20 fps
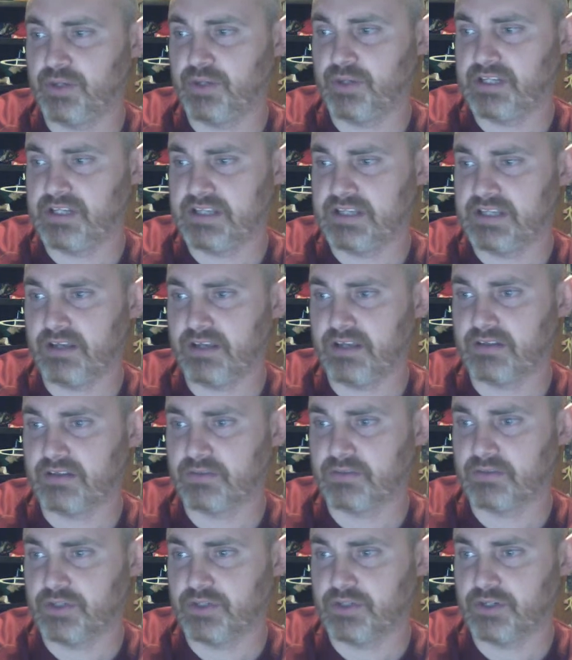details,
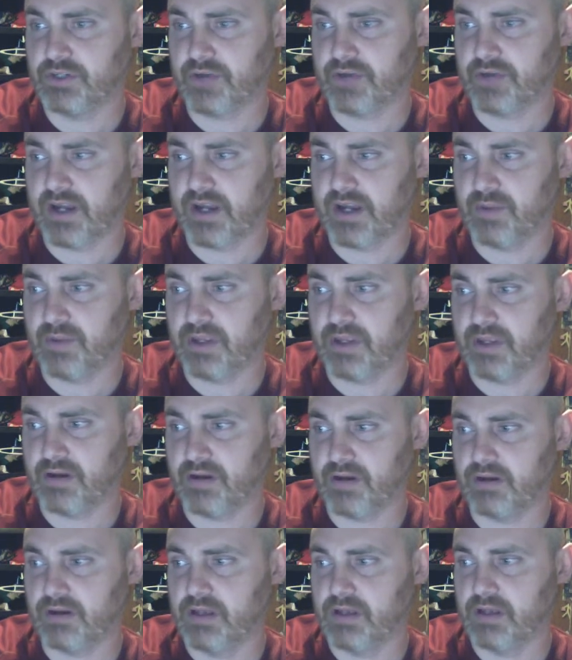which you created up
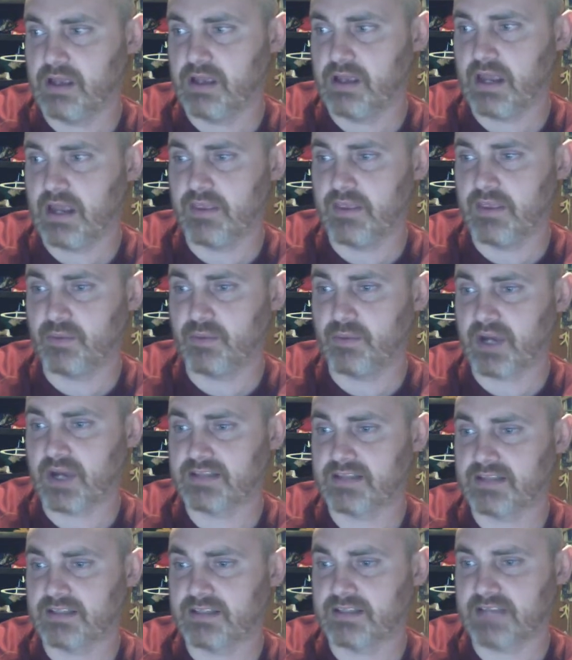here, and then the
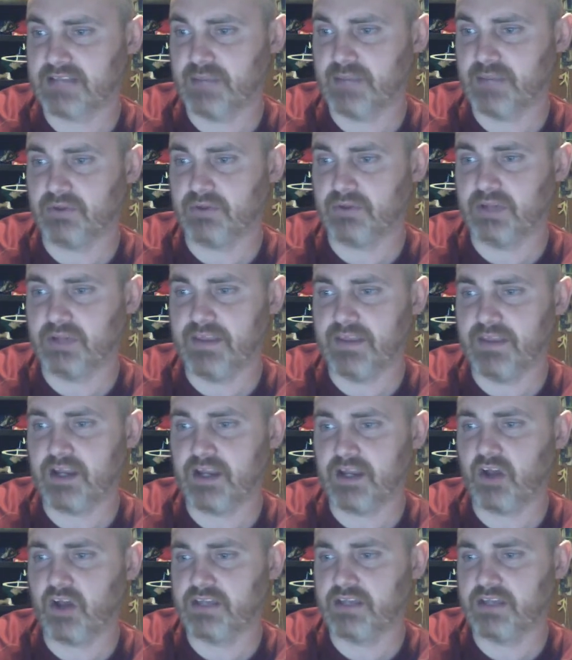process sample, and then
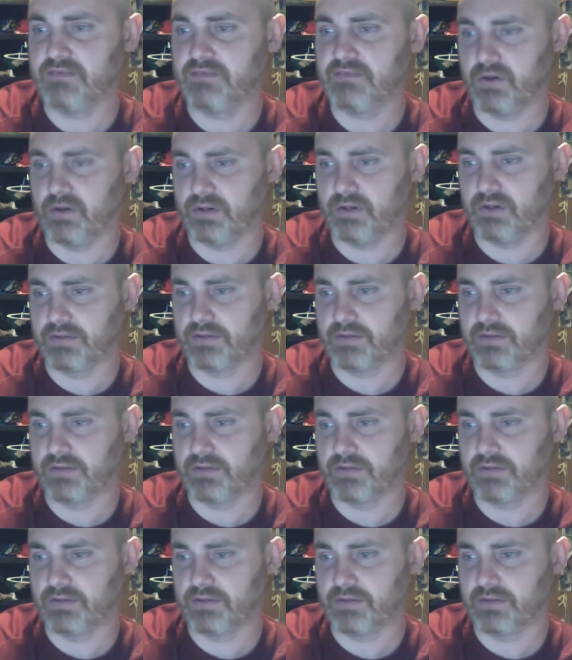call invoke.